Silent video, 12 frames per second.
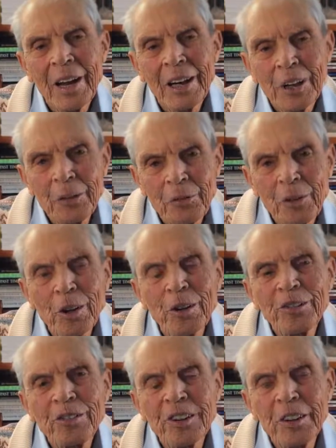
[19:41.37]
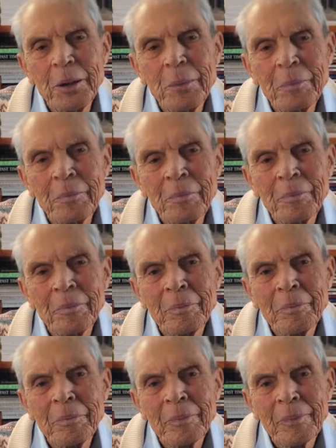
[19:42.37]
And he fell asleep
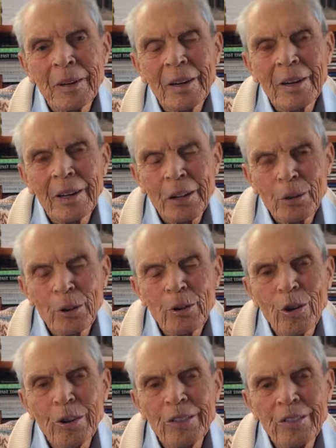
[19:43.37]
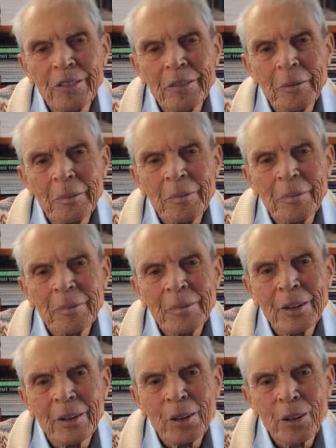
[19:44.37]
in Christ.
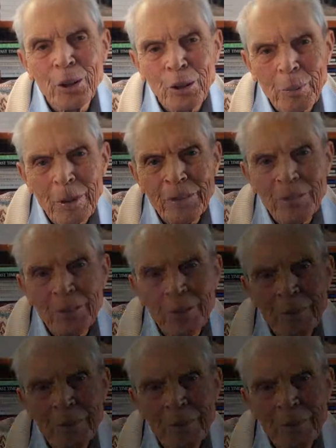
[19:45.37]
God bless